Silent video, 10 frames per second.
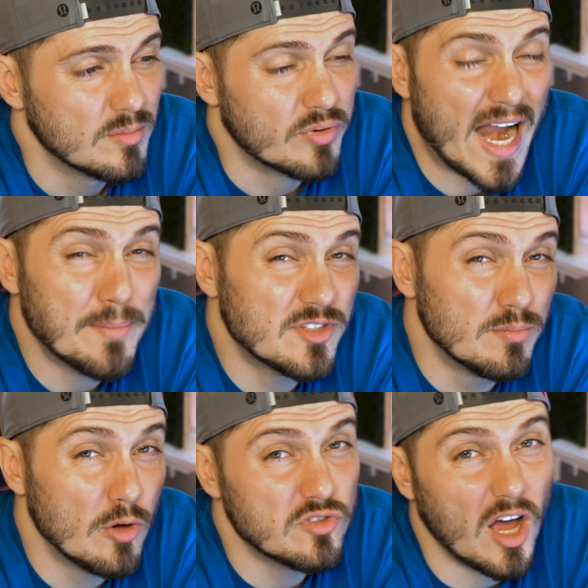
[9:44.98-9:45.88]
Perhaps the
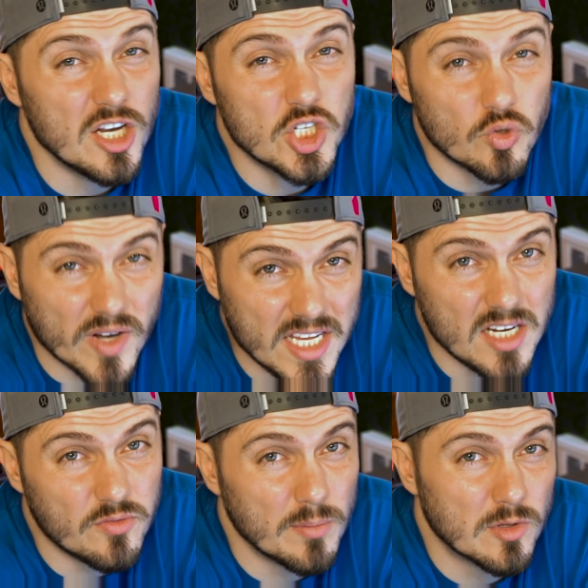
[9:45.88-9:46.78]
most
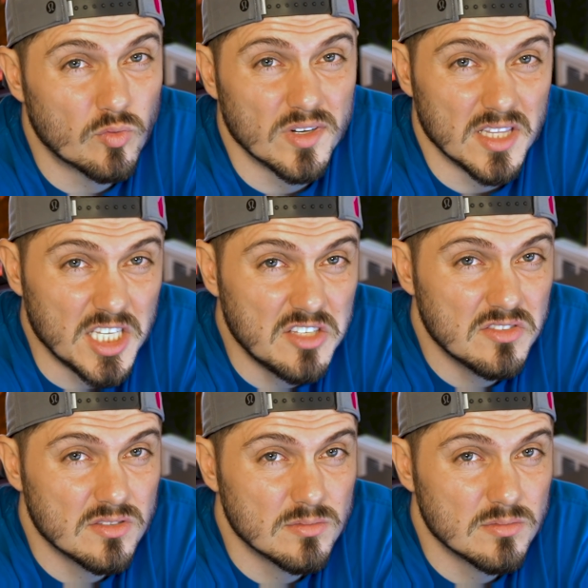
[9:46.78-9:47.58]
underrated from the release,